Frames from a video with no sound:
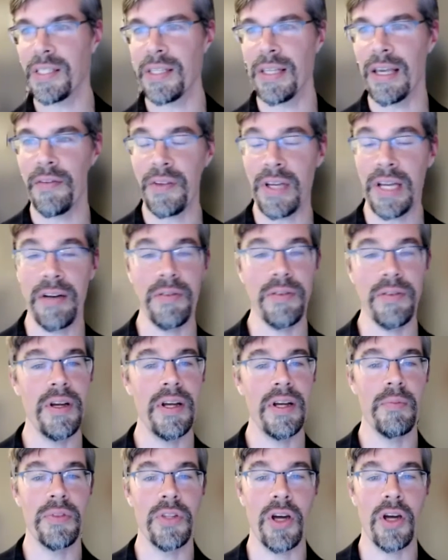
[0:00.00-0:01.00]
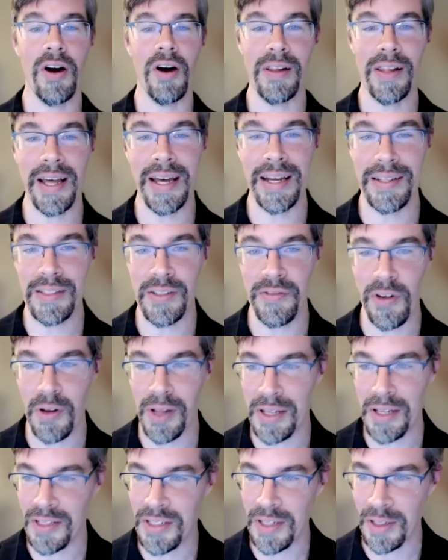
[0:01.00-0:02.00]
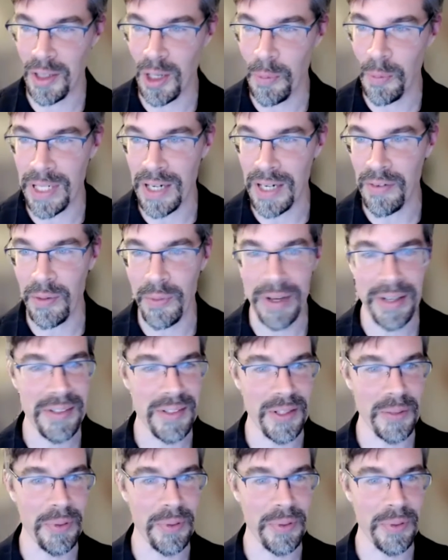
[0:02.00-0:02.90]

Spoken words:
left, and the phone lines are still open, everyone. So